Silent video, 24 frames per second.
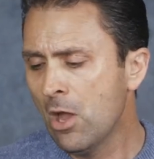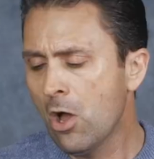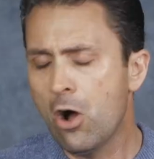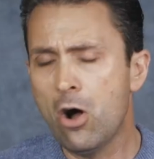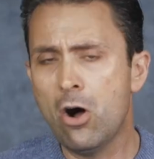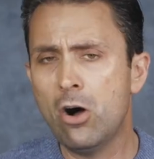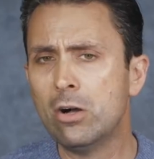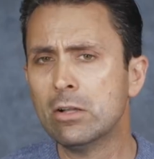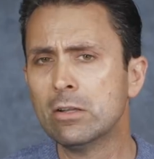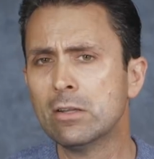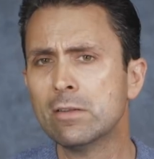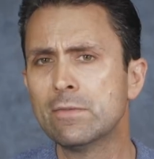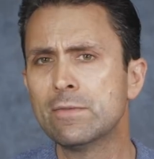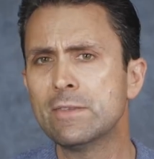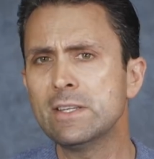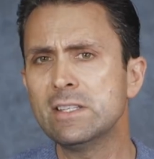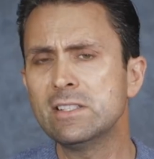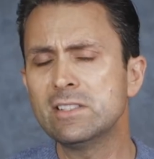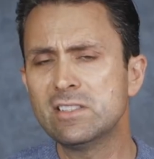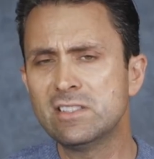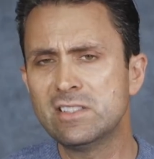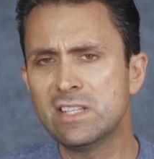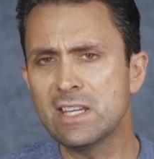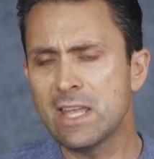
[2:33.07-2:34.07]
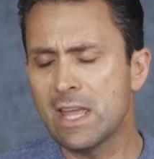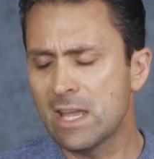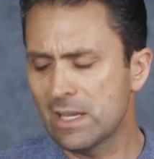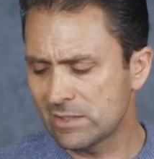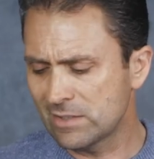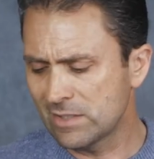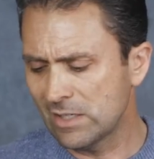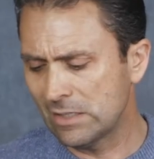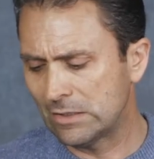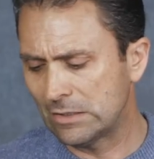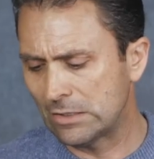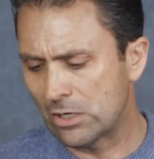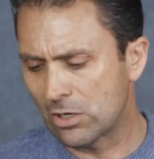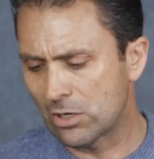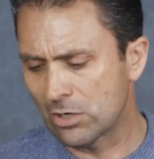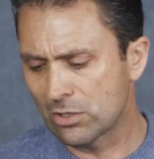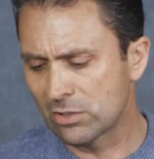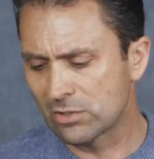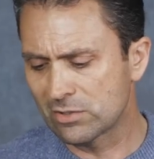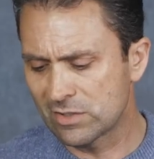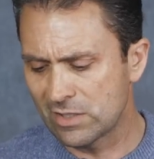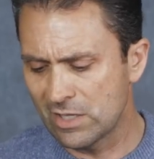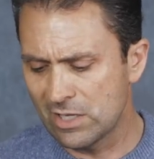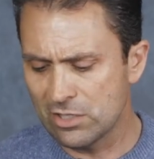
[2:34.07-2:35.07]
All of these
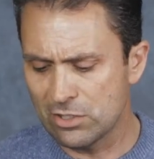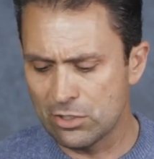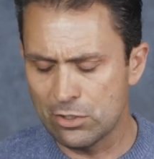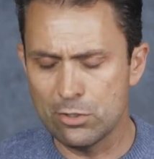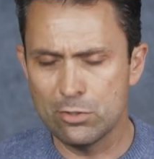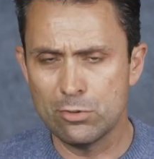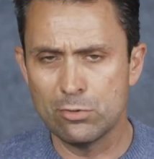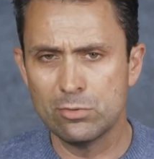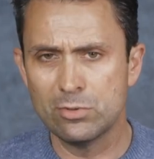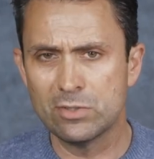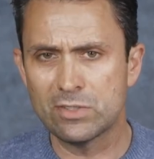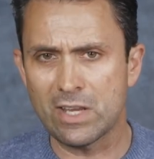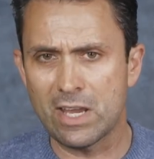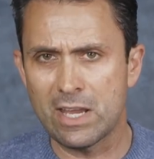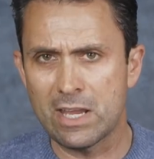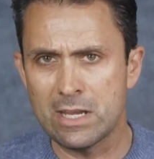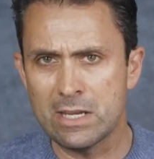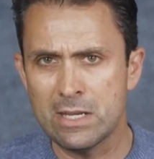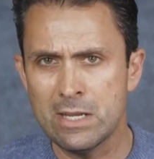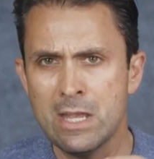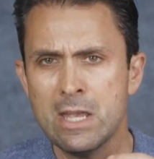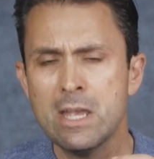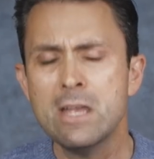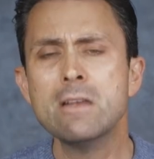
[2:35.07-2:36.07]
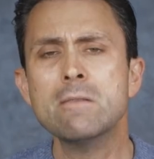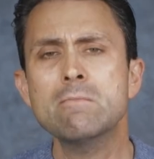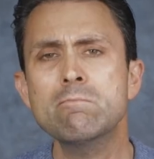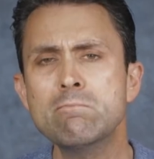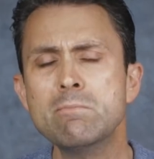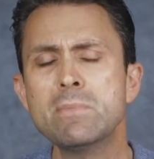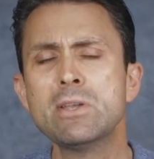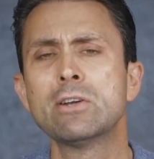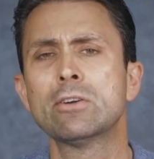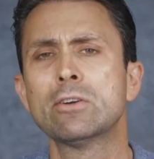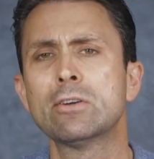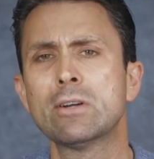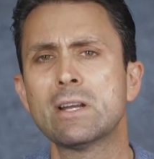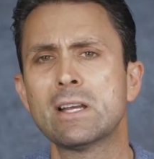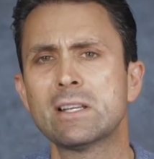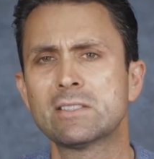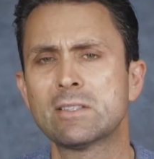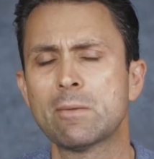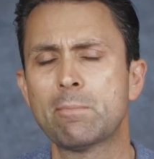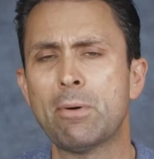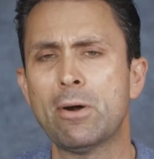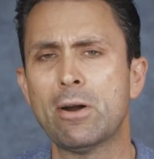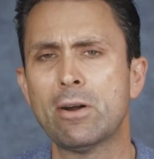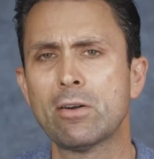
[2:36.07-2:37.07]
DSLRs that use a mirror as
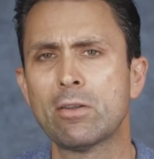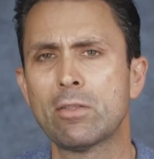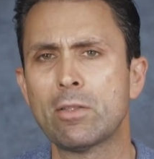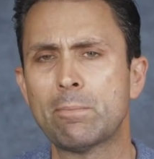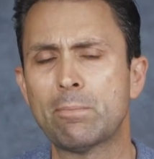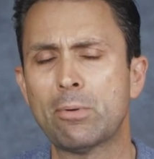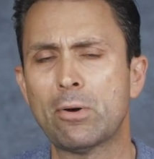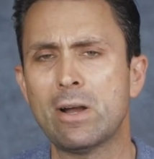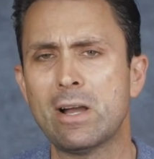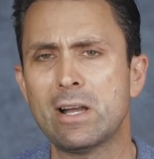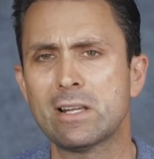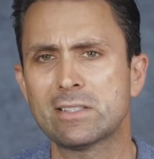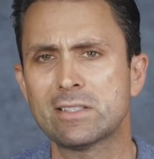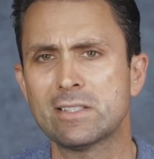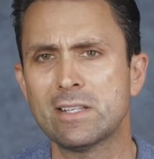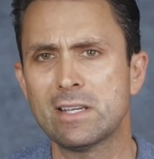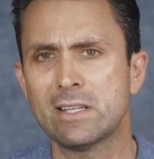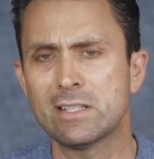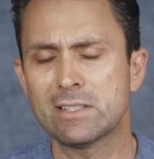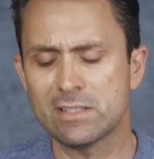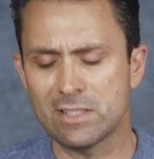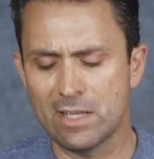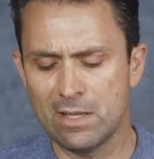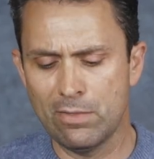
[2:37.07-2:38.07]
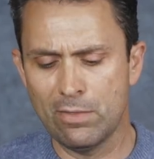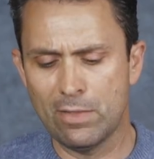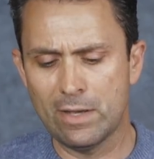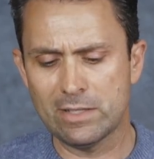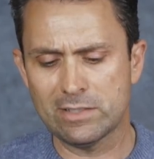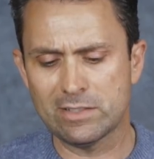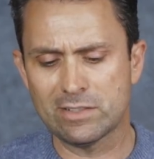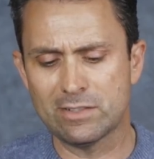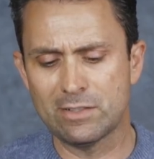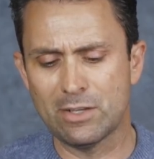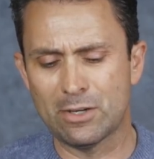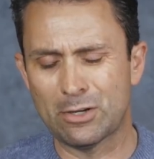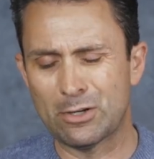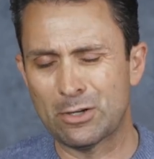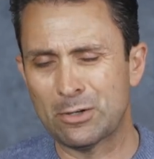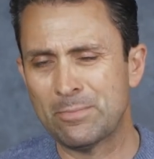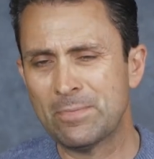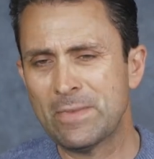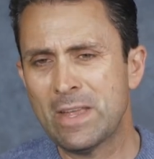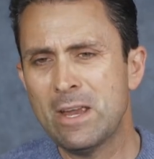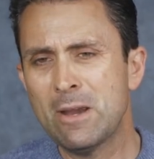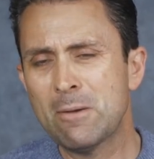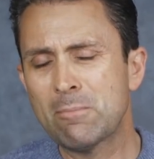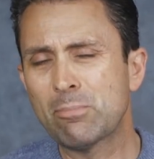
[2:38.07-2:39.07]
a part of the process, and thus their
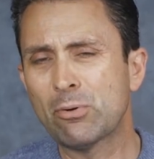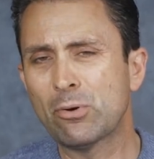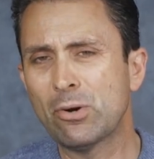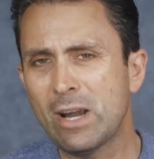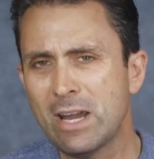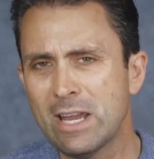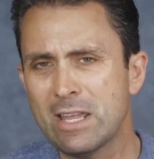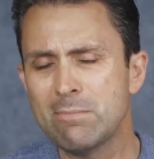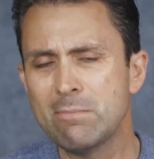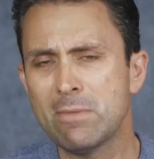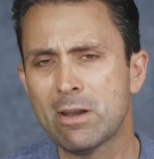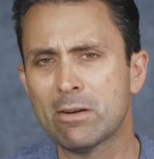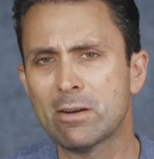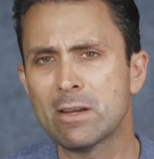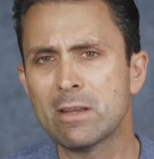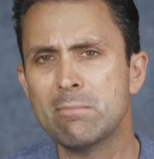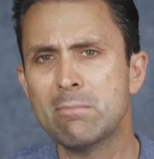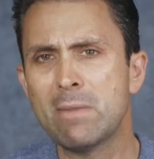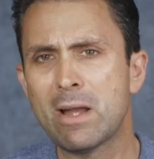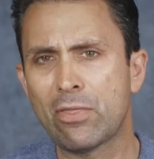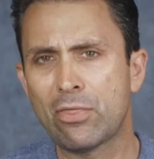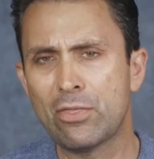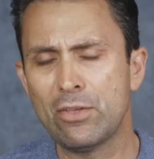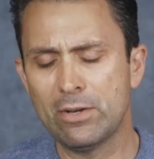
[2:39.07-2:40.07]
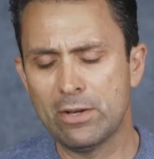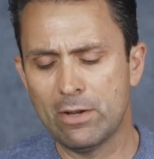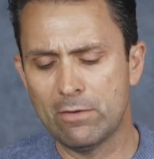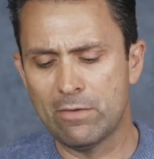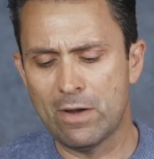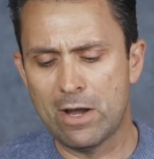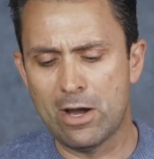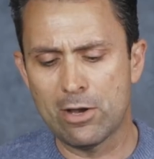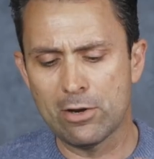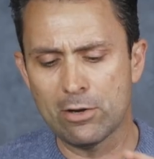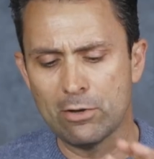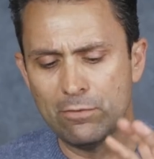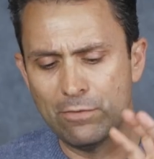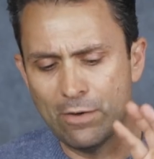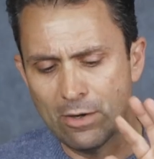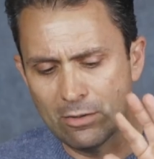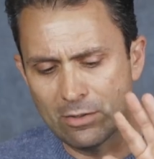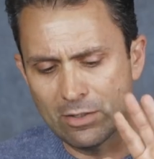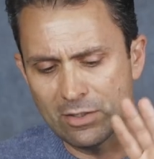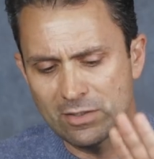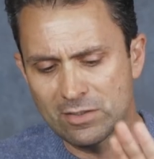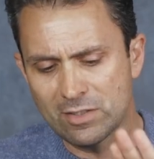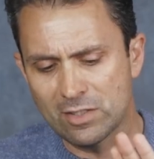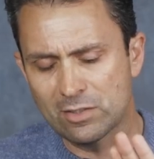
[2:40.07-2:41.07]
primary method of
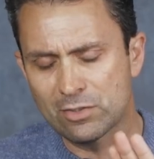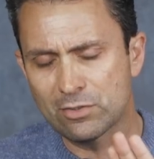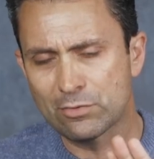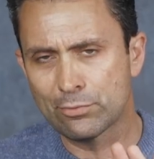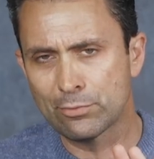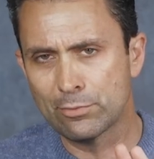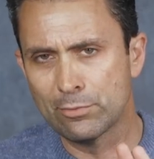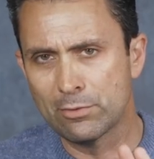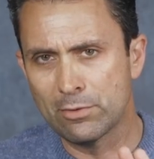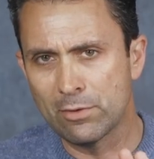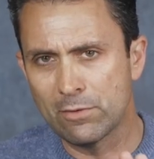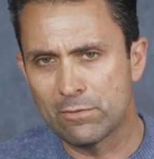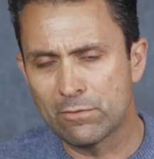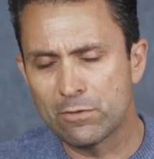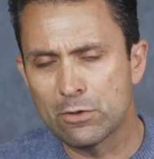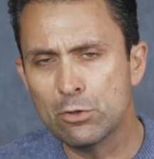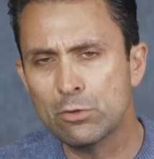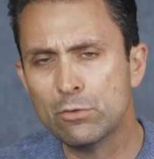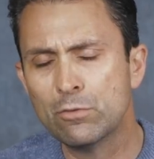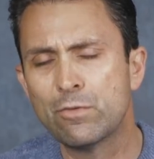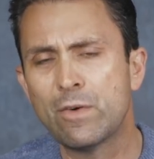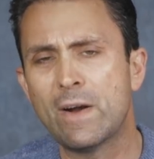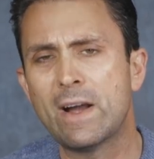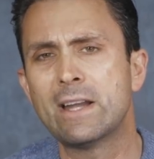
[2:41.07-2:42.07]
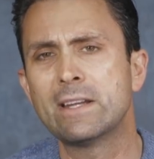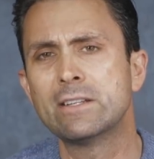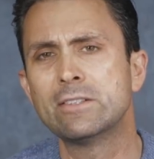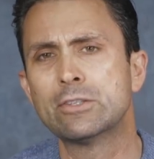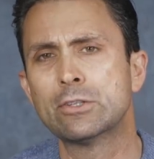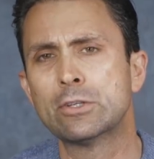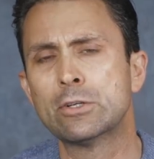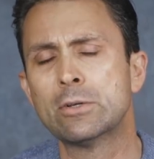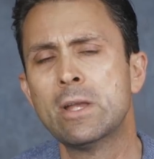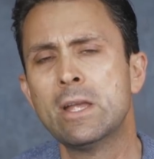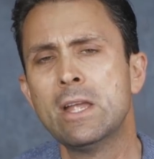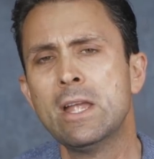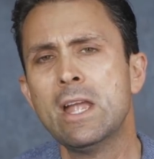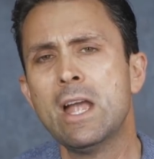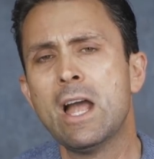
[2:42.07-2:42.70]
autofocus is through the viewfinder,